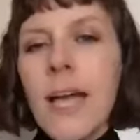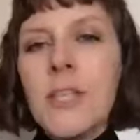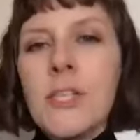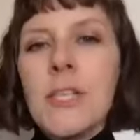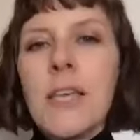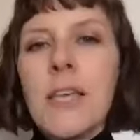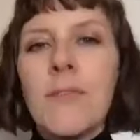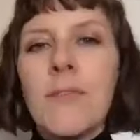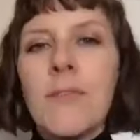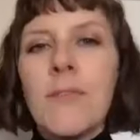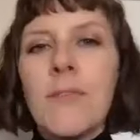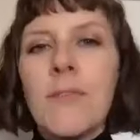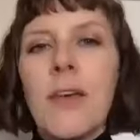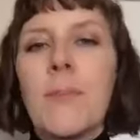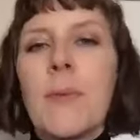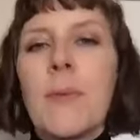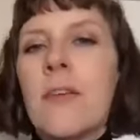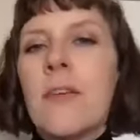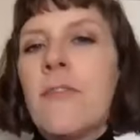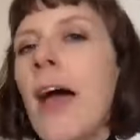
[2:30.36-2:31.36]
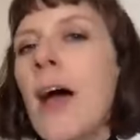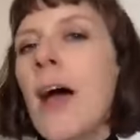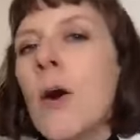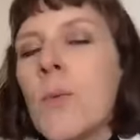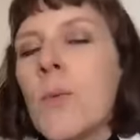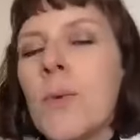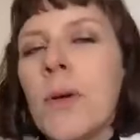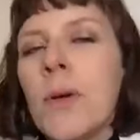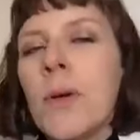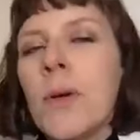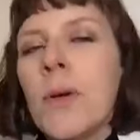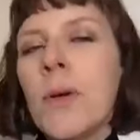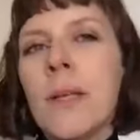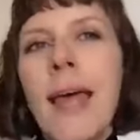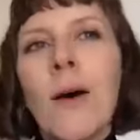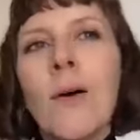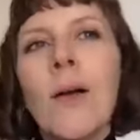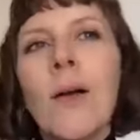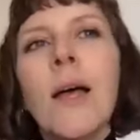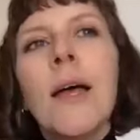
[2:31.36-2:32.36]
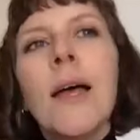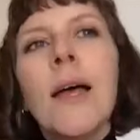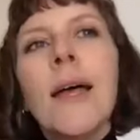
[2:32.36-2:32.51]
just give it a little bit of help. Now,